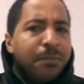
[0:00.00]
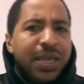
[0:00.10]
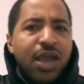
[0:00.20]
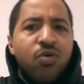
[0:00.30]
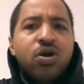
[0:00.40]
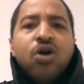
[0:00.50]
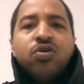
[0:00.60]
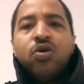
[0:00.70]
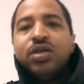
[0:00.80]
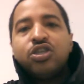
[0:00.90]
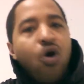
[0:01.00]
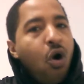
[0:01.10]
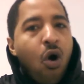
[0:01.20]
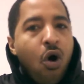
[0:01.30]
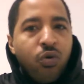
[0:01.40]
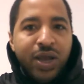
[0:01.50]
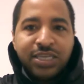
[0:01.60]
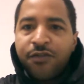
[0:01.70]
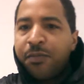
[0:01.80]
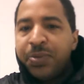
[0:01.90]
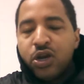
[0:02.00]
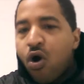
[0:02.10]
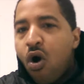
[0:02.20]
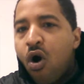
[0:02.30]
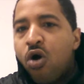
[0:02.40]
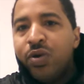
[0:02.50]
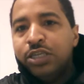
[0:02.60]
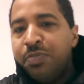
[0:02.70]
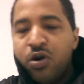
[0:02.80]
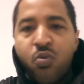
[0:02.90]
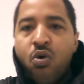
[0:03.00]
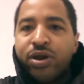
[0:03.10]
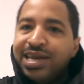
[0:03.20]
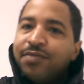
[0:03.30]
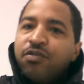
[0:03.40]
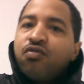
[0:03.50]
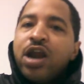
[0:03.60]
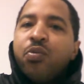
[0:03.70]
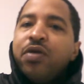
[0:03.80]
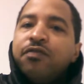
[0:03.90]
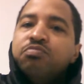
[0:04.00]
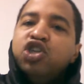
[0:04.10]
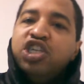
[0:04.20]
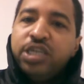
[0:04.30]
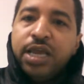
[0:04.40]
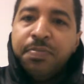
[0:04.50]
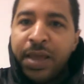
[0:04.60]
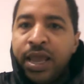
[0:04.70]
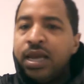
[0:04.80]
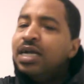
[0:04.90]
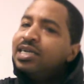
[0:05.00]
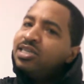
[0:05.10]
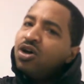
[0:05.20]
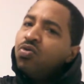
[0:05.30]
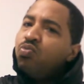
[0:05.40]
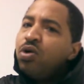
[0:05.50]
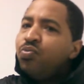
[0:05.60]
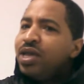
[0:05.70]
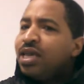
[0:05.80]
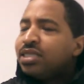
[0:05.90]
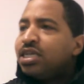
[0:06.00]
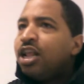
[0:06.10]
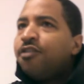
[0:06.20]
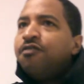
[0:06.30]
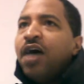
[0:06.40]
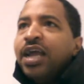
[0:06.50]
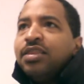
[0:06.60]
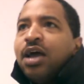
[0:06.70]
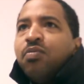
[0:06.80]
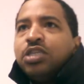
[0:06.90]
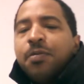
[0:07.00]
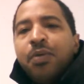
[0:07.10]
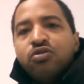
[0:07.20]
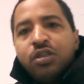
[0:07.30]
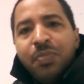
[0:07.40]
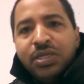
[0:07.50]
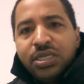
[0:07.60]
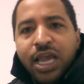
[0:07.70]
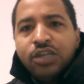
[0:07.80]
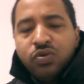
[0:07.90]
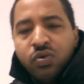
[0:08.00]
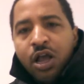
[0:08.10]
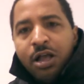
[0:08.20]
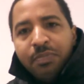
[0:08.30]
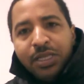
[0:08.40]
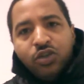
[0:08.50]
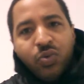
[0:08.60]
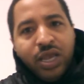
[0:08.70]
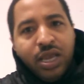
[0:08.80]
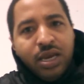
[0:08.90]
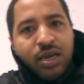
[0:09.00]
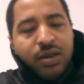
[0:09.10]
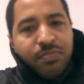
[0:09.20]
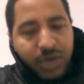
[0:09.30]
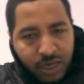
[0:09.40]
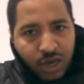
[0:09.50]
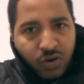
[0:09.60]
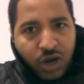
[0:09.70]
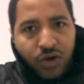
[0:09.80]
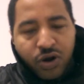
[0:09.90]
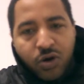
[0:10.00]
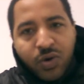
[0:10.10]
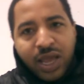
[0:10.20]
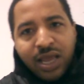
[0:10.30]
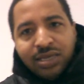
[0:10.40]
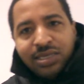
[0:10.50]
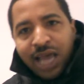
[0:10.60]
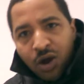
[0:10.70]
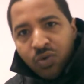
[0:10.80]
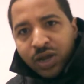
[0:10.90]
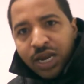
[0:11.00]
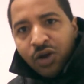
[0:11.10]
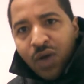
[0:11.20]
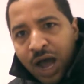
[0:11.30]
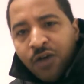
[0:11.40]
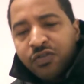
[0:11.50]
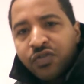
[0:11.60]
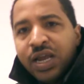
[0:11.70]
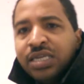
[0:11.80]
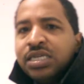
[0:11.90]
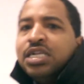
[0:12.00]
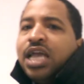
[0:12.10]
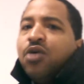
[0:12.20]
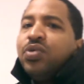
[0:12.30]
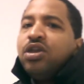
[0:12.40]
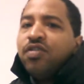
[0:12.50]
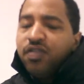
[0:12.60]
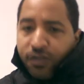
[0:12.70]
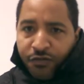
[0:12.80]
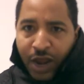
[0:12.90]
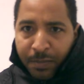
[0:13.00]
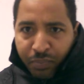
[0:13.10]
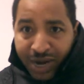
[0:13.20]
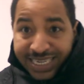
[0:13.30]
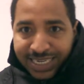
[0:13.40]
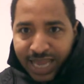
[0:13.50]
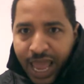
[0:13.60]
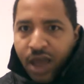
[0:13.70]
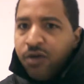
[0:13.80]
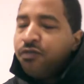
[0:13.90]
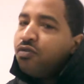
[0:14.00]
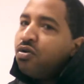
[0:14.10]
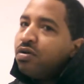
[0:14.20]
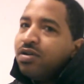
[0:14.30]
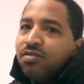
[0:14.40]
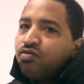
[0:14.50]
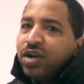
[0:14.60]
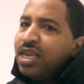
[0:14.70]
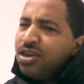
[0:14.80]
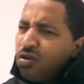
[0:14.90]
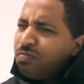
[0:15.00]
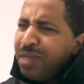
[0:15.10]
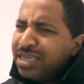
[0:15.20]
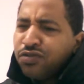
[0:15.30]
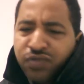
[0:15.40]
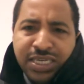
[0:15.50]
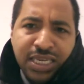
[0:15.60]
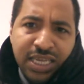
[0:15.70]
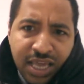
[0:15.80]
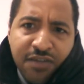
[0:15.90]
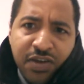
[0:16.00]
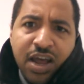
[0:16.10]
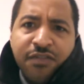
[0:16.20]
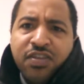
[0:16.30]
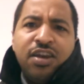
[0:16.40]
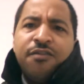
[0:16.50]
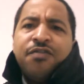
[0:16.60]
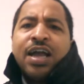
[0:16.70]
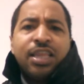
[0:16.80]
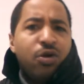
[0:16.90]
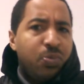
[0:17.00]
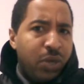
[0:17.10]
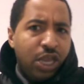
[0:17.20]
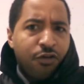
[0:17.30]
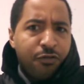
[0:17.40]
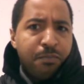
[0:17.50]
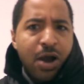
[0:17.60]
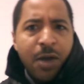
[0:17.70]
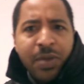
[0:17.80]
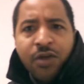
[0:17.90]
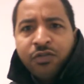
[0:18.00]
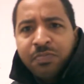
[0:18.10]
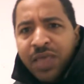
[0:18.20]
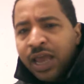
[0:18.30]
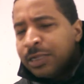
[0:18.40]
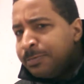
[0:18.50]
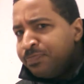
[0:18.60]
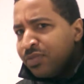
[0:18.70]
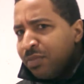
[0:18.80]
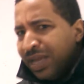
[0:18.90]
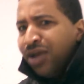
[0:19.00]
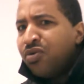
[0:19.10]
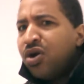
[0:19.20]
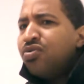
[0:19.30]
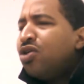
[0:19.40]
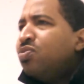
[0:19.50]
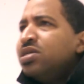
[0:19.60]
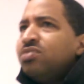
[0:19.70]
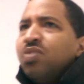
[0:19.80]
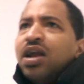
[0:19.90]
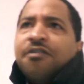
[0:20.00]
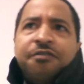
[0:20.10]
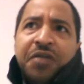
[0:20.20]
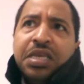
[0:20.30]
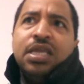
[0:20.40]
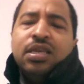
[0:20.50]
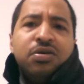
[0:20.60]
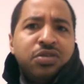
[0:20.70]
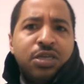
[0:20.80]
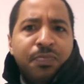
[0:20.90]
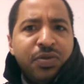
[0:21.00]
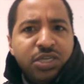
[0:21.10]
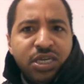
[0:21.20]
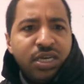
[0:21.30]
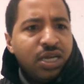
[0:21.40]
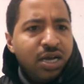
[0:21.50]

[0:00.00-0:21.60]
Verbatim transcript: Miguel Cotto is always, I repeat, always been a warrior. Never ran away from shit, man. So when we get to this fight that was supposed to have been scheduled between Miguel Cotto and Saul Canelo Alvarez, and we hear that this fight breaks down for really no major reason given other than the fact that we hear from Bob Arum that Miguel Cotto was what offended or something shit